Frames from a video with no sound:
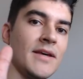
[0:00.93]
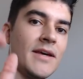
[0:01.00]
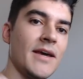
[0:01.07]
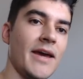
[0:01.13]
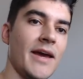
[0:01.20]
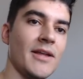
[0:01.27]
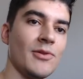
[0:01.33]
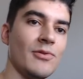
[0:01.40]

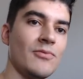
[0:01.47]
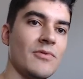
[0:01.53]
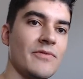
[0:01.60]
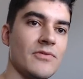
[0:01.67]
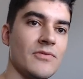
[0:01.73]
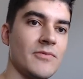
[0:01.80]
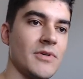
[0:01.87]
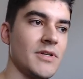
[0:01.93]
Hello
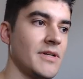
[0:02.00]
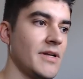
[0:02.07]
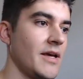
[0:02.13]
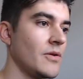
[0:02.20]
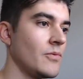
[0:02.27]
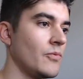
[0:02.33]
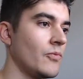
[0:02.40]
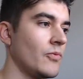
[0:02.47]
everyone
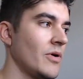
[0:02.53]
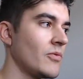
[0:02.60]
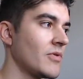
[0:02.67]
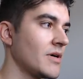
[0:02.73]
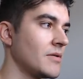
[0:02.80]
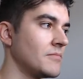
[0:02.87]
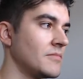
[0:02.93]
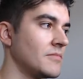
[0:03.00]
and
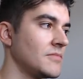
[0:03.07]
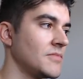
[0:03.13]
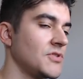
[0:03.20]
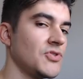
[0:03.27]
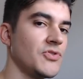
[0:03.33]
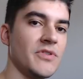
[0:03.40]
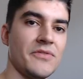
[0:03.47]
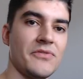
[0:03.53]
welcome
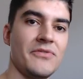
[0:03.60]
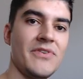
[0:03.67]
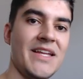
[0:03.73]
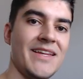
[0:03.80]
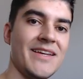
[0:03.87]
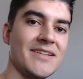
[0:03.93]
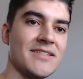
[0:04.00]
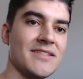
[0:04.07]
to the
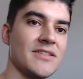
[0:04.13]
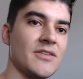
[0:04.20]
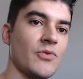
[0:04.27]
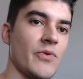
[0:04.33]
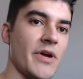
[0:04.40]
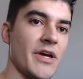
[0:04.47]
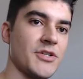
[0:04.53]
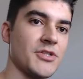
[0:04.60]
Phoenix
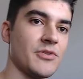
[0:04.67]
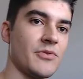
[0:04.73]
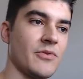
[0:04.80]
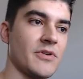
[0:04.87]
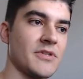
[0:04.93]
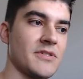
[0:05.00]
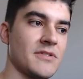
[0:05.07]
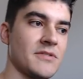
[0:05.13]
crash
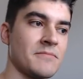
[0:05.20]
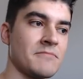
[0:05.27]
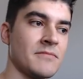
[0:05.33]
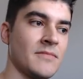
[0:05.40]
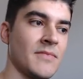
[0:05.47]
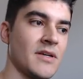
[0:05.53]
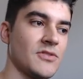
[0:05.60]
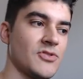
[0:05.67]
course.
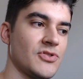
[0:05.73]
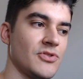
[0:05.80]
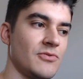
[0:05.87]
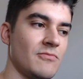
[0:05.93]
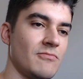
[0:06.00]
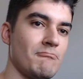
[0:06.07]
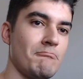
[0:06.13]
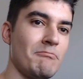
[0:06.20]

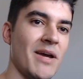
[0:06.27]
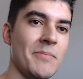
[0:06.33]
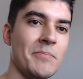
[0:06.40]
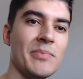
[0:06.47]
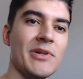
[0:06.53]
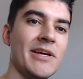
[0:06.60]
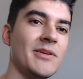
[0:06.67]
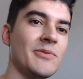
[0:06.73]
So my
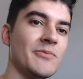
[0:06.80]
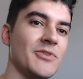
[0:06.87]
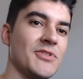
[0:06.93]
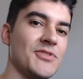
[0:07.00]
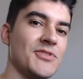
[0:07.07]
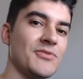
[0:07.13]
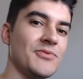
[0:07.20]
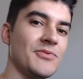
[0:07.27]
plan was
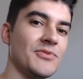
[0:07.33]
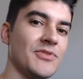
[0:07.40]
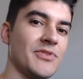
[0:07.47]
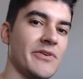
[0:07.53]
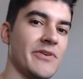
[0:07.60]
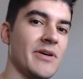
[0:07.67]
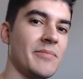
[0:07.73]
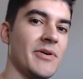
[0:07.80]
to
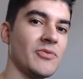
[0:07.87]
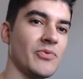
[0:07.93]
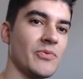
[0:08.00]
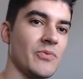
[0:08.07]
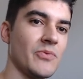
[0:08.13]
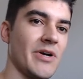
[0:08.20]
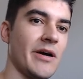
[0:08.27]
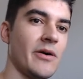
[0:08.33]
talk about
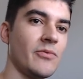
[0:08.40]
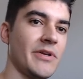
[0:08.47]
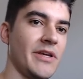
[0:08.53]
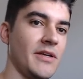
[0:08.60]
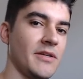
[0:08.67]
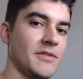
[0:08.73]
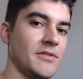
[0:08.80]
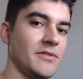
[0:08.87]

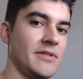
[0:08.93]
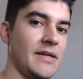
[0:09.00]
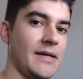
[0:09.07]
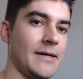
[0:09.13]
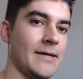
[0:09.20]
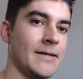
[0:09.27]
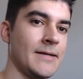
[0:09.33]
routing today,